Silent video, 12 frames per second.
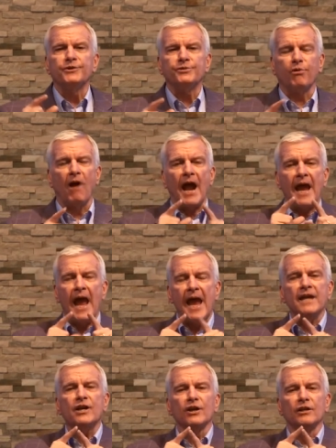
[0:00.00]

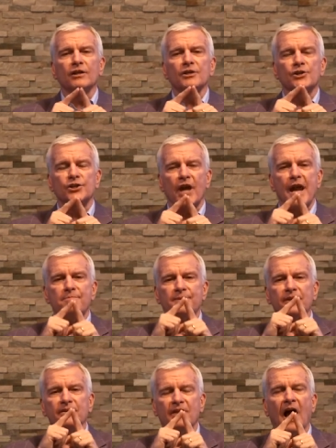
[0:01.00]
triangular
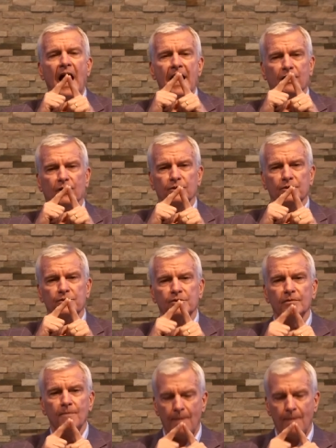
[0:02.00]
shaped tiles.